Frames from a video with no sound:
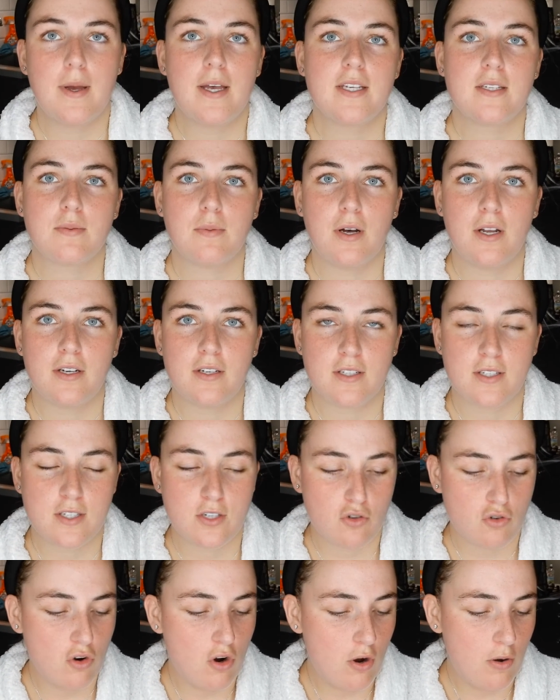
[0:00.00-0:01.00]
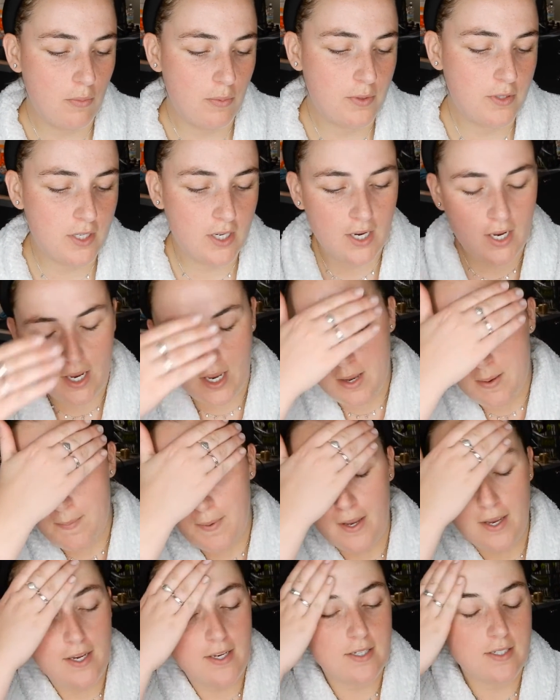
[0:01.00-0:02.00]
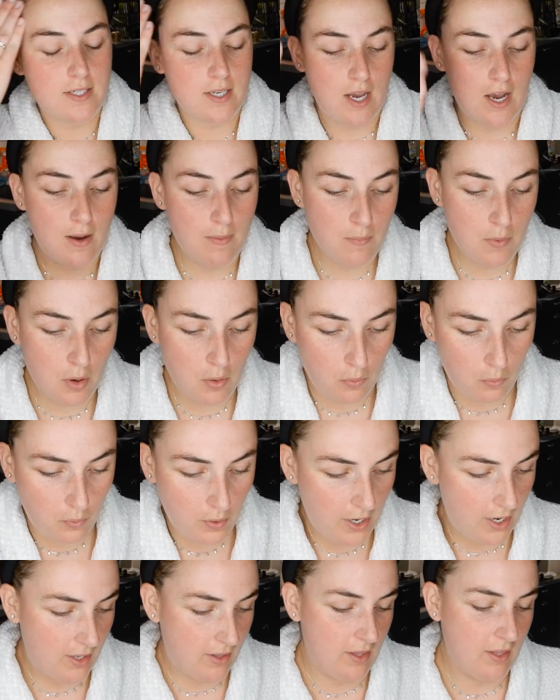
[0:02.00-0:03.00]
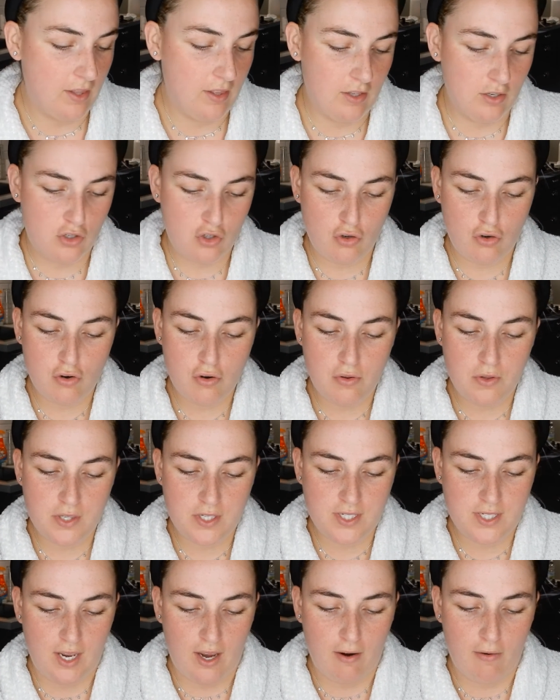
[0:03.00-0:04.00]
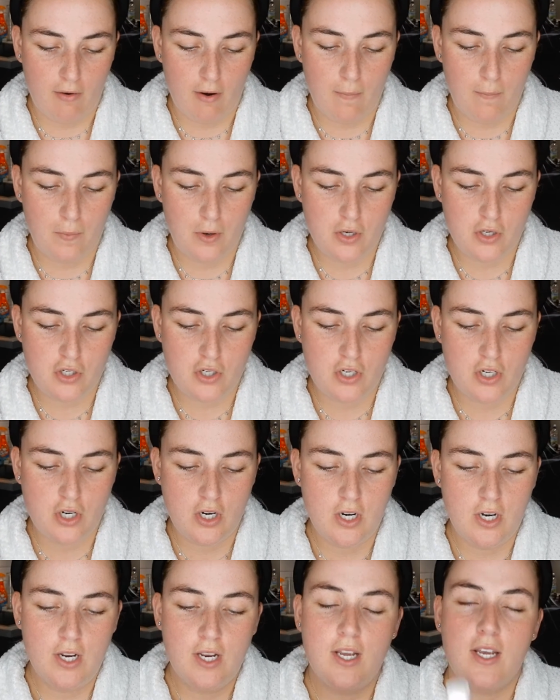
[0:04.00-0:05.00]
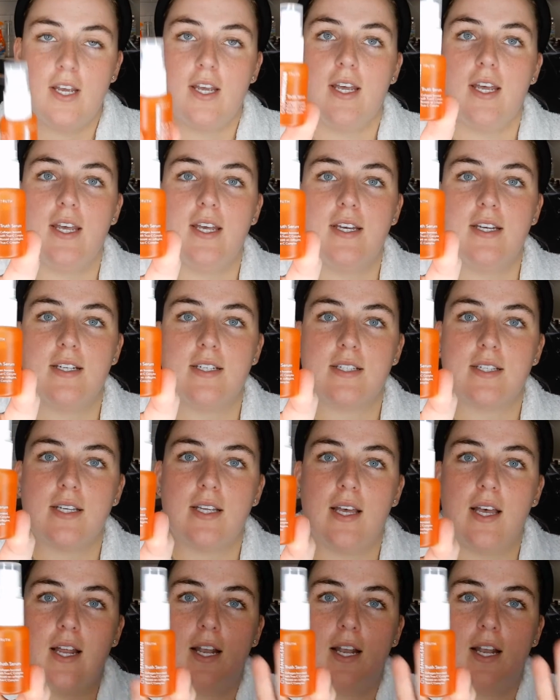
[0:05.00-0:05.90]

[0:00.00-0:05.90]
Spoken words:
best ones dropped, but it's come with the Truth Serum, which is